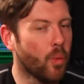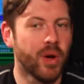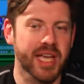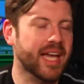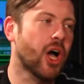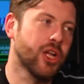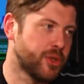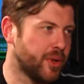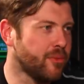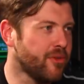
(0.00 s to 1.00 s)
Whereas I can't
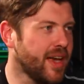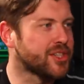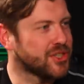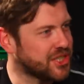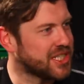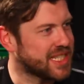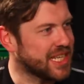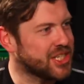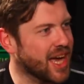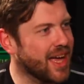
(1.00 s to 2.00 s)
do it in reverse because she's a
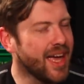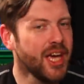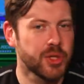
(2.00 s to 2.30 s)
teacher,